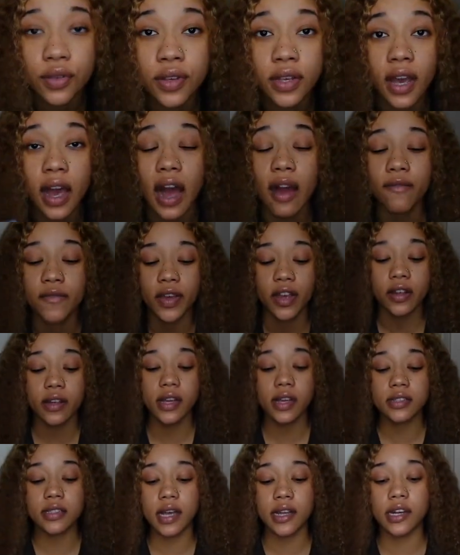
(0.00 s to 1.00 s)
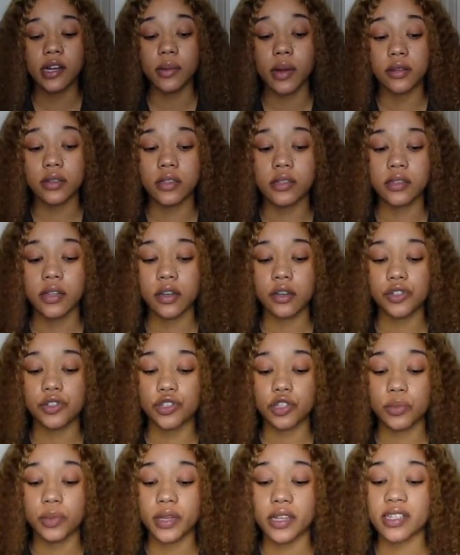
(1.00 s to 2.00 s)
yeah i'm very excited about this nail
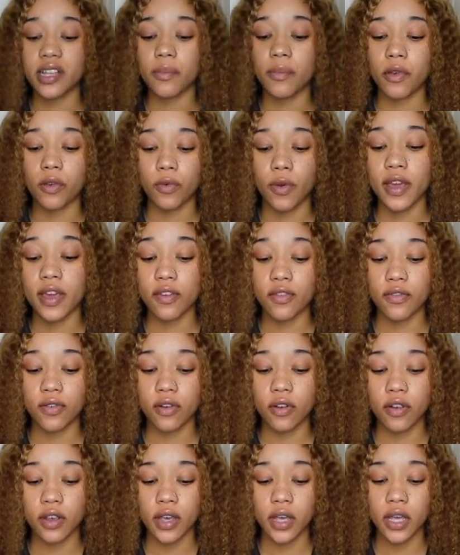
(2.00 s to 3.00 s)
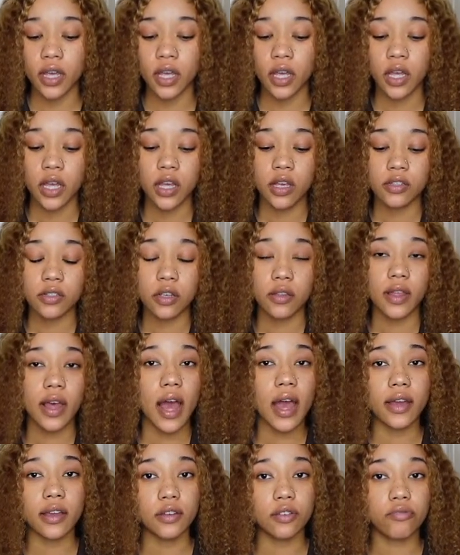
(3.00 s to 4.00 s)
drill because i've been waiting for it so
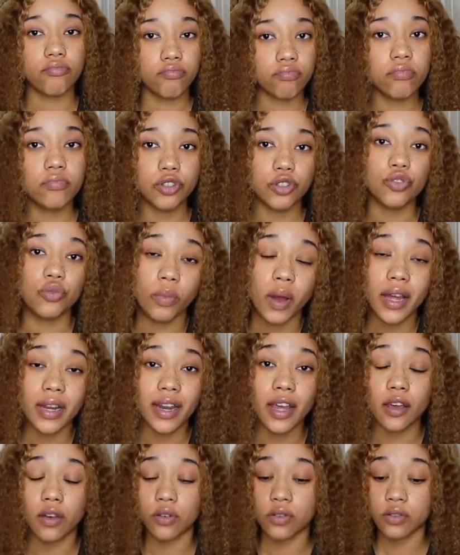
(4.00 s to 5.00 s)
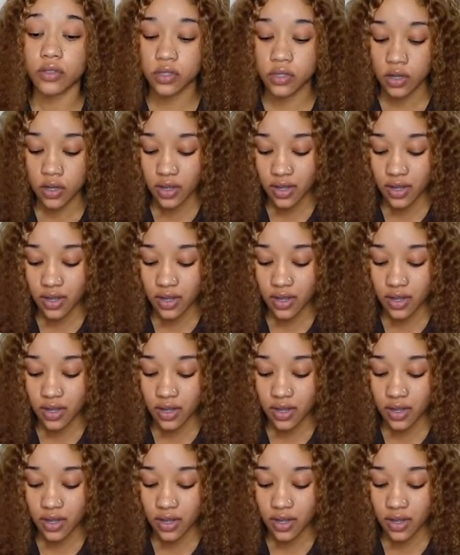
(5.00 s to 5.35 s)
that I can do my nails.